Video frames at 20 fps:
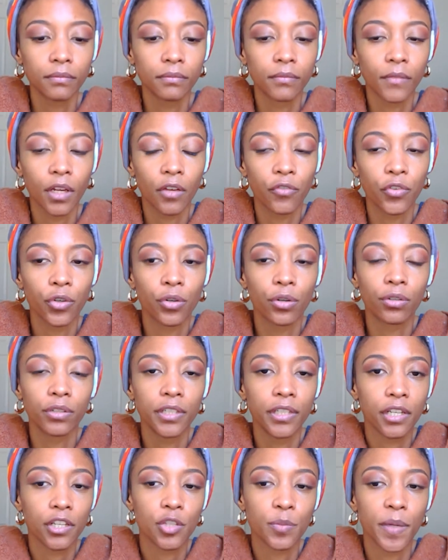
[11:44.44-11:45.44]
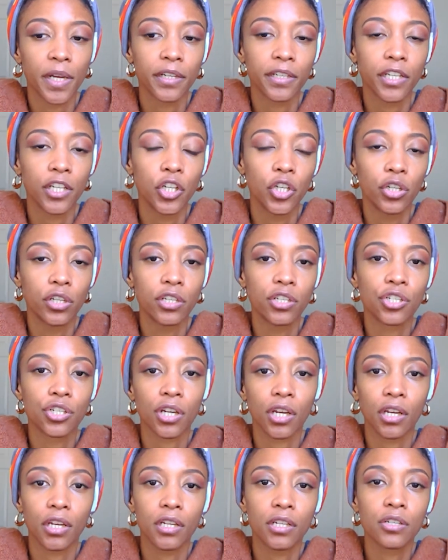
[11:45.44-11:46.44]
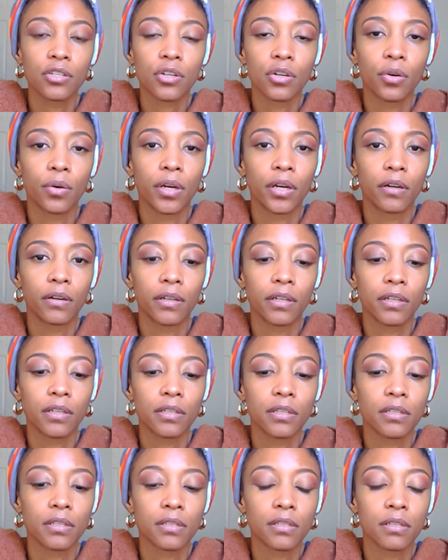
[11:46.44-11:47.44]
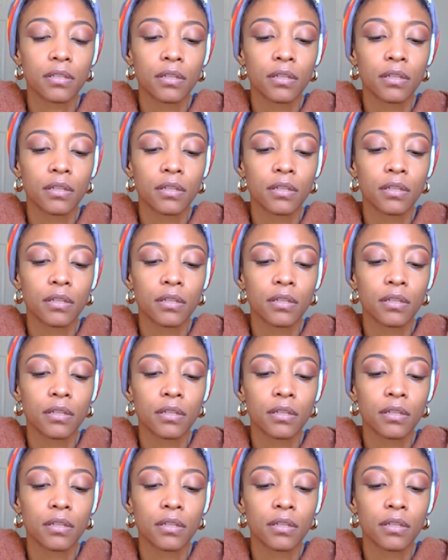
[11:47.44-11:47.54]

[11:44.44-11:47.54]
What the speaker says: If you're only expecting good change, Aquarius,